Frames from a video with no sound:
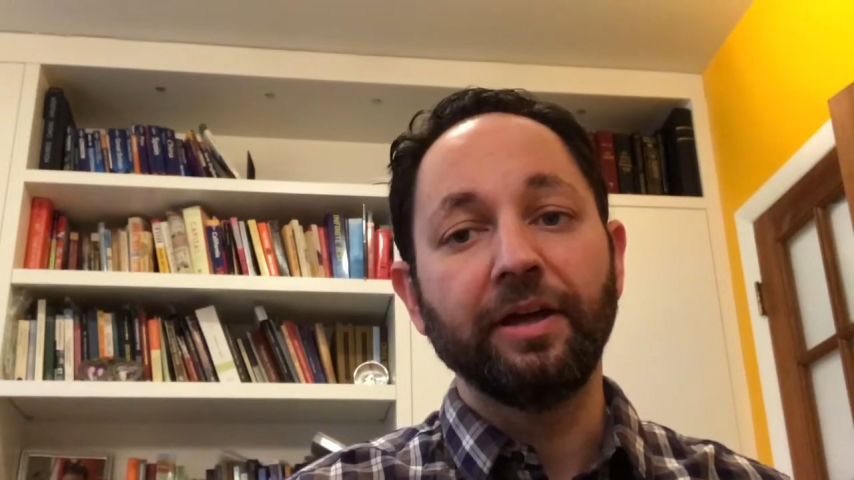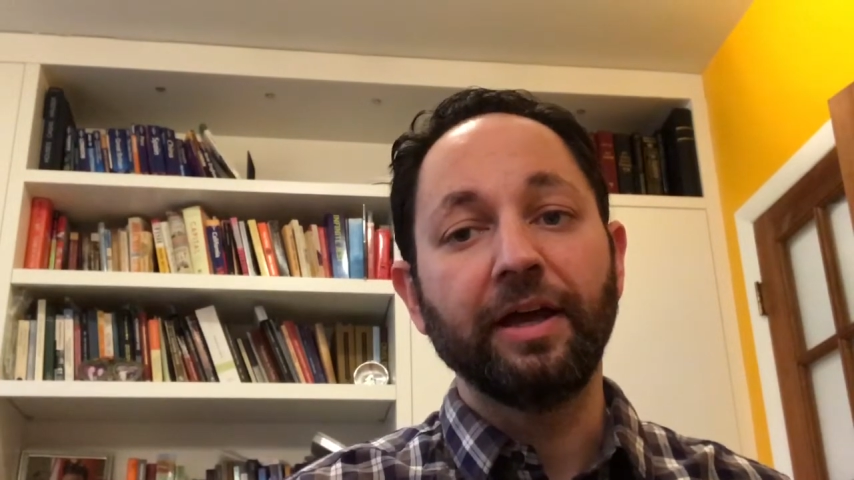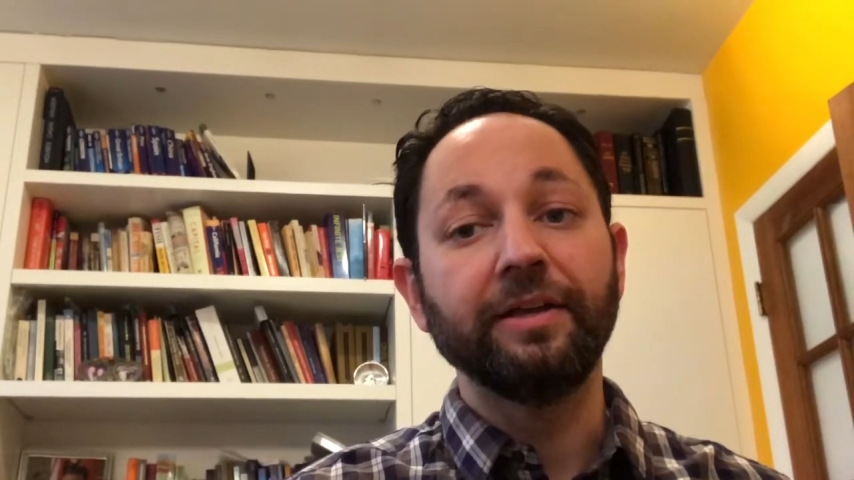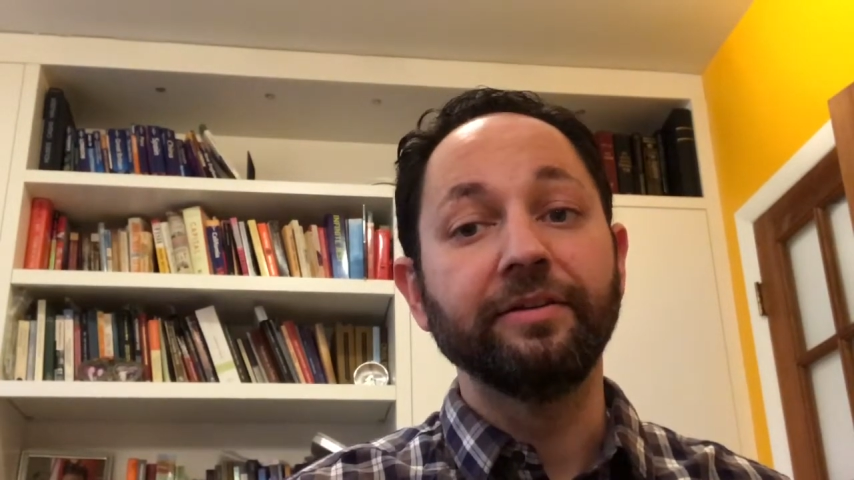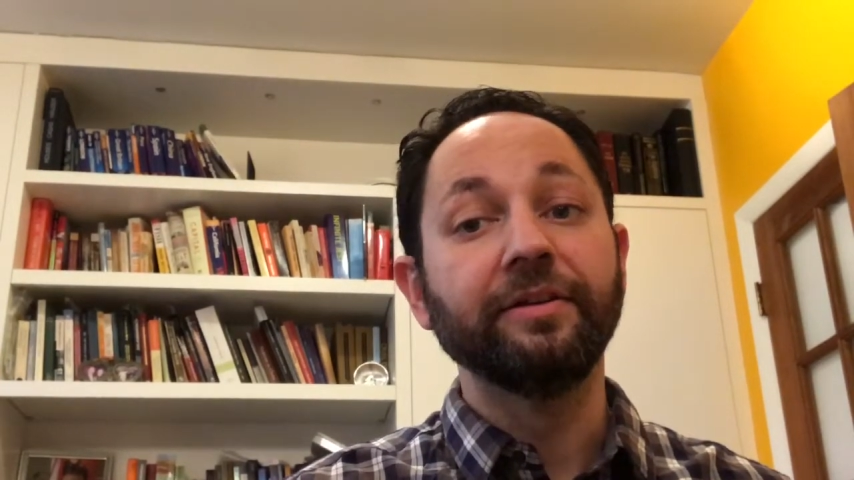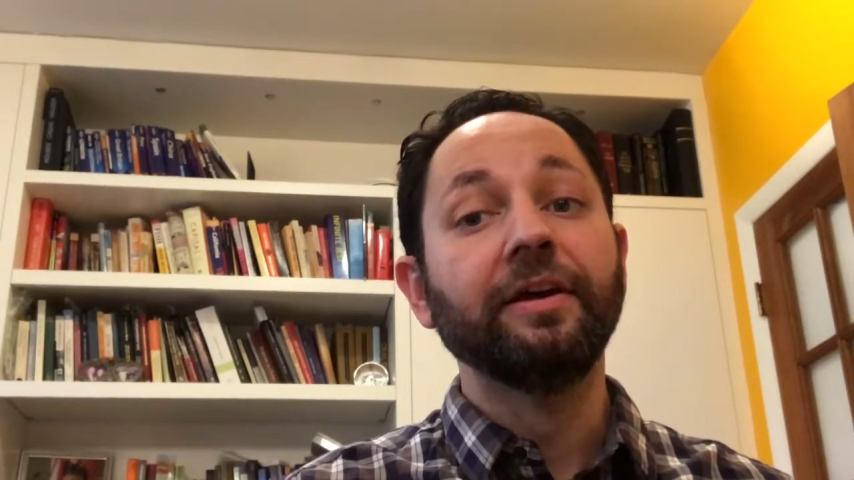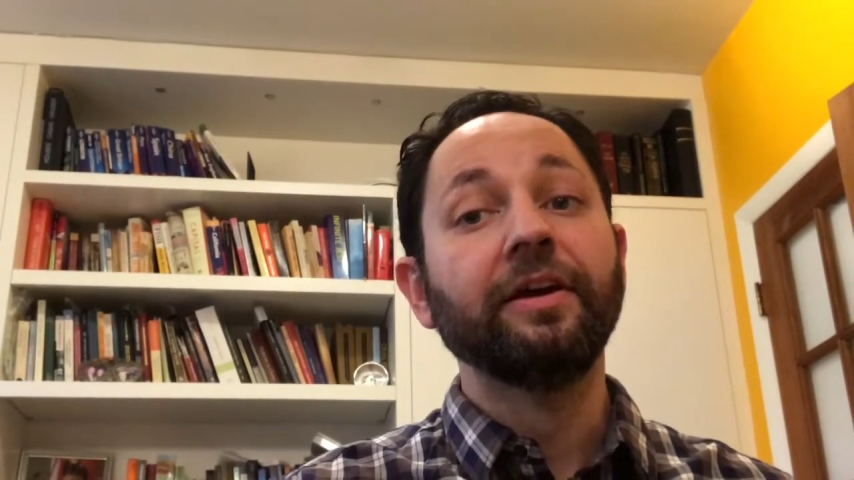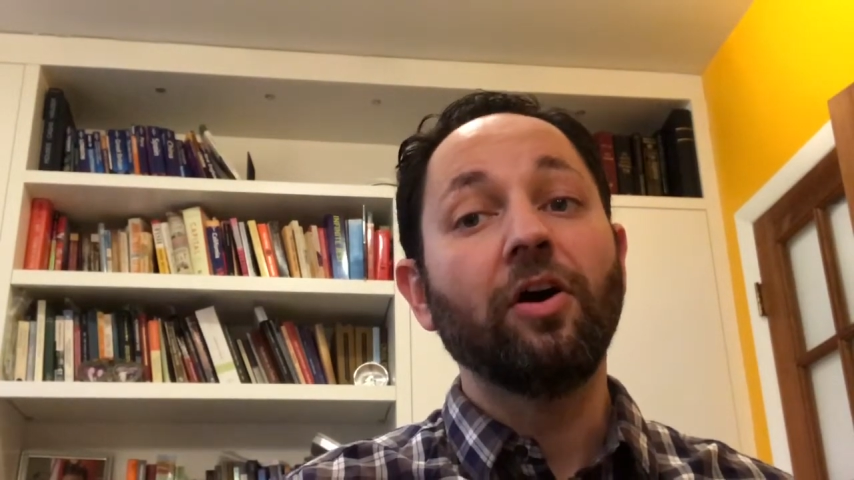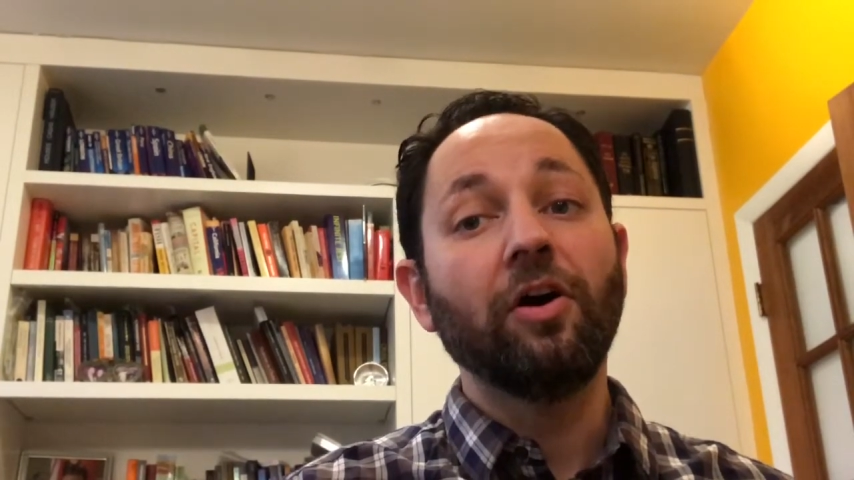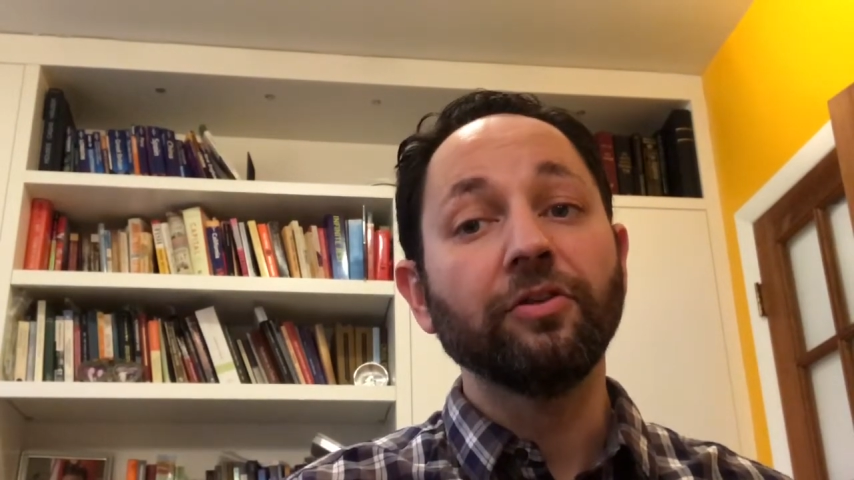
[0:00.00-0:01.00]
and
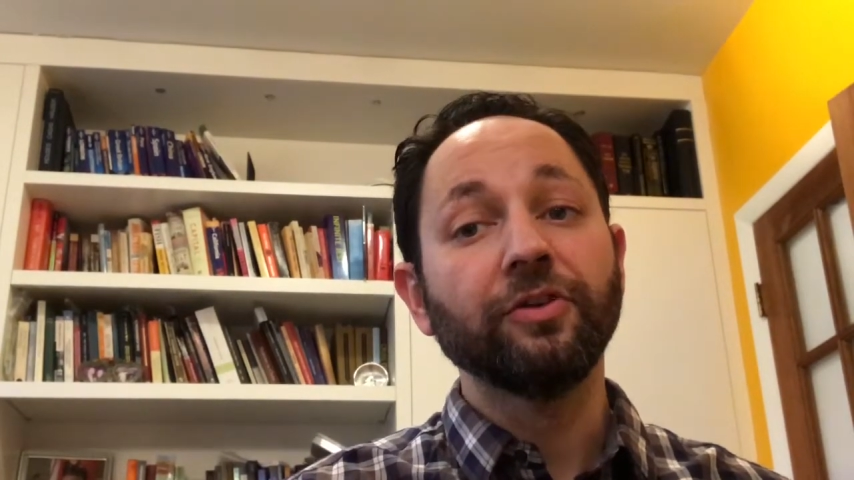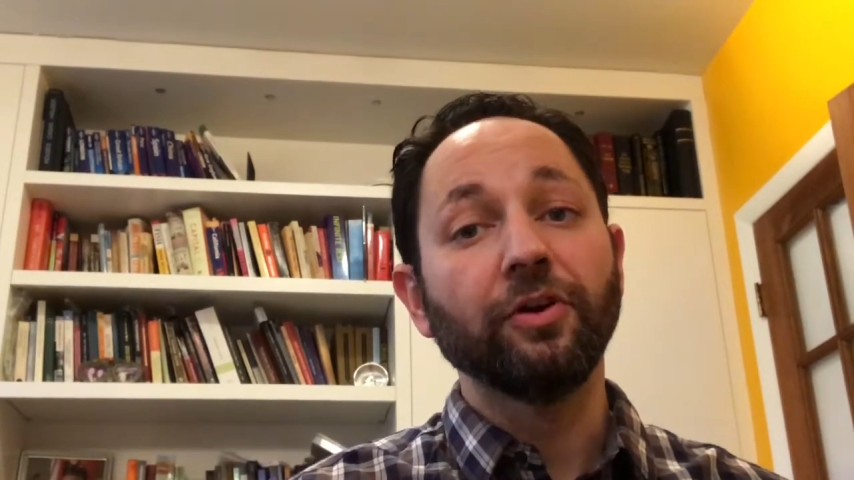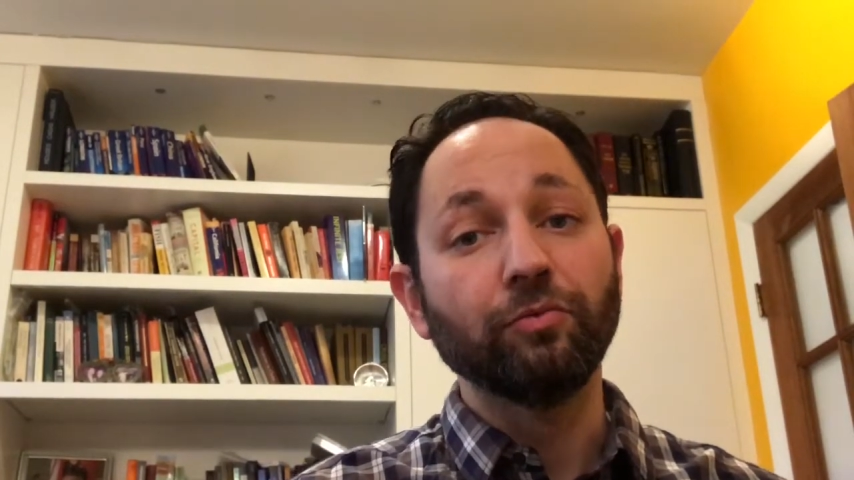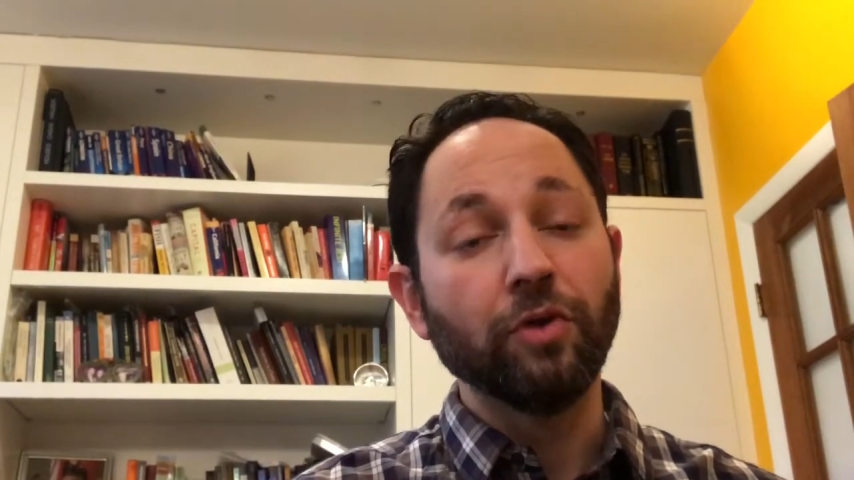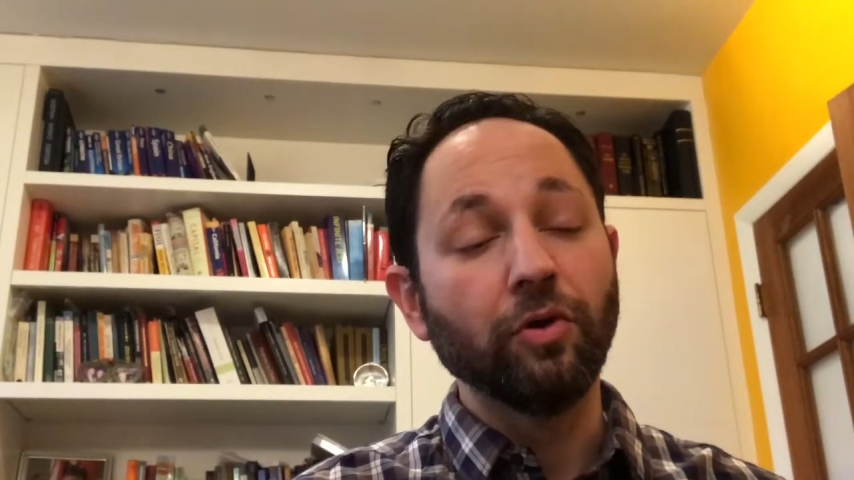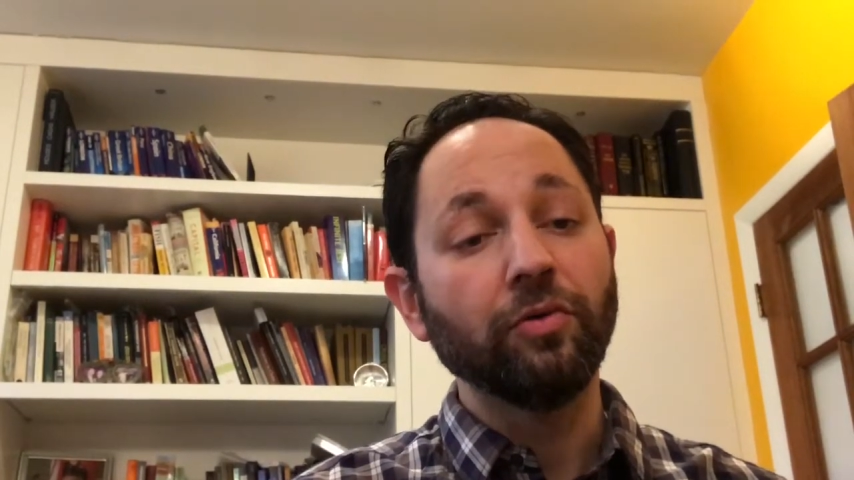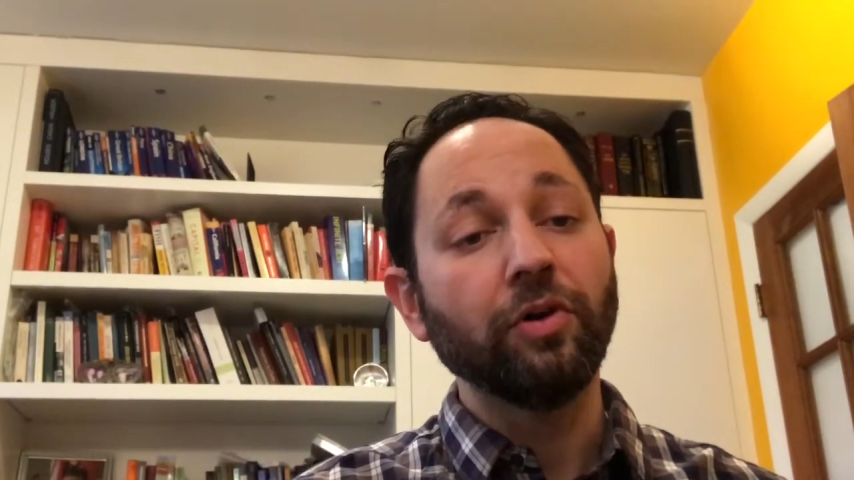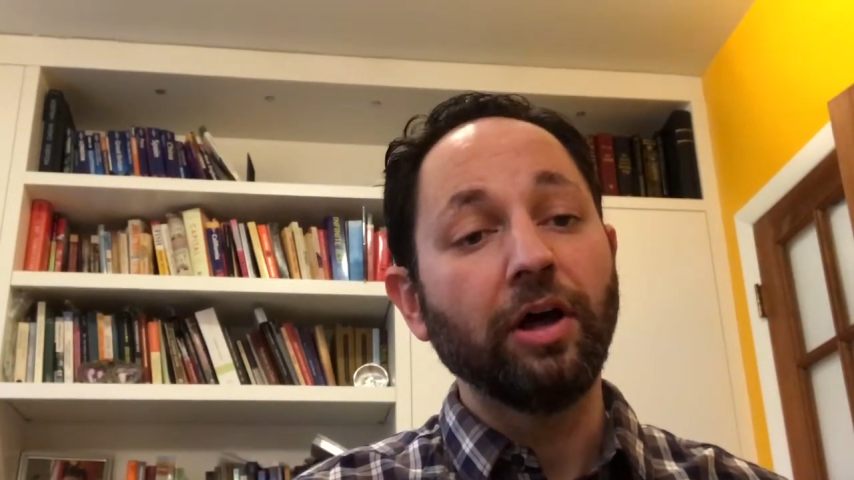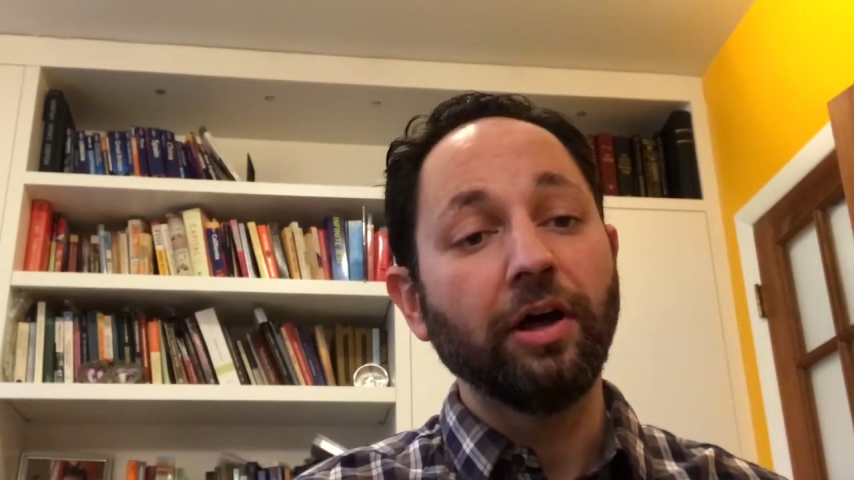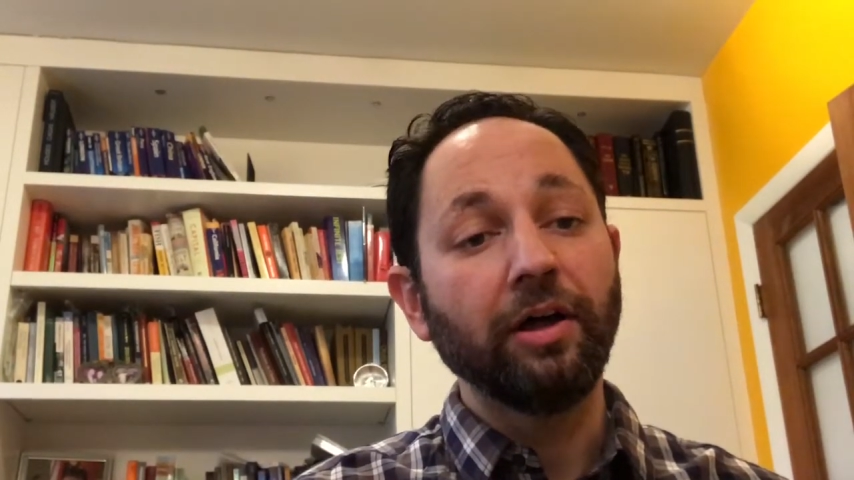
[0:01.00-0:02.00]
also wrote
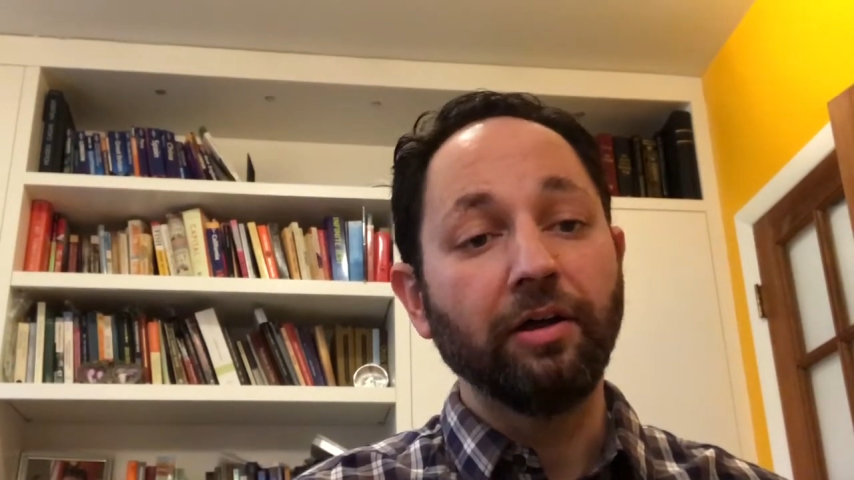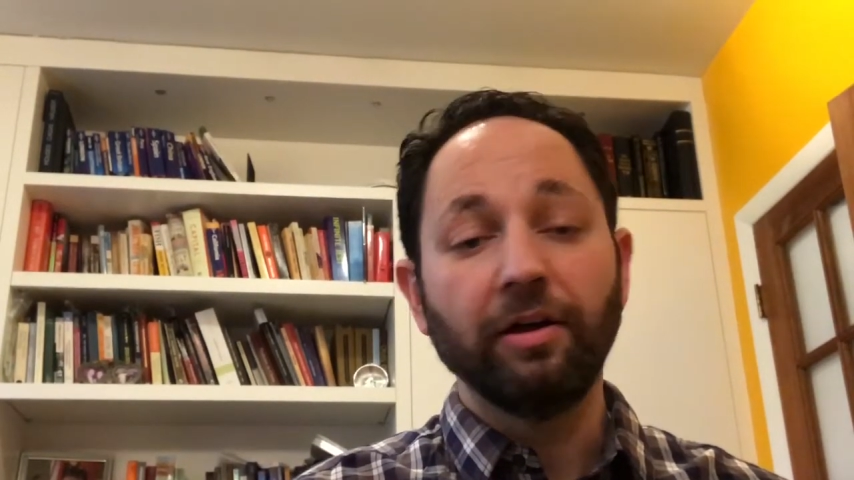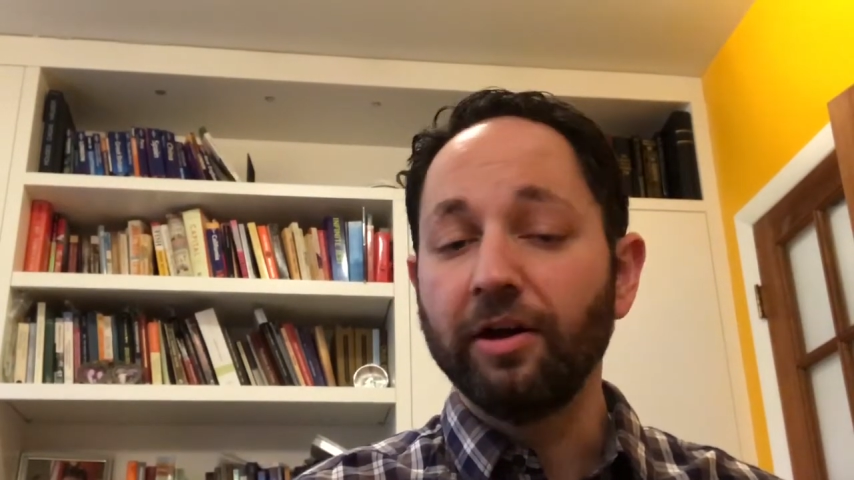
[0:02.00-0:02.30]
uh,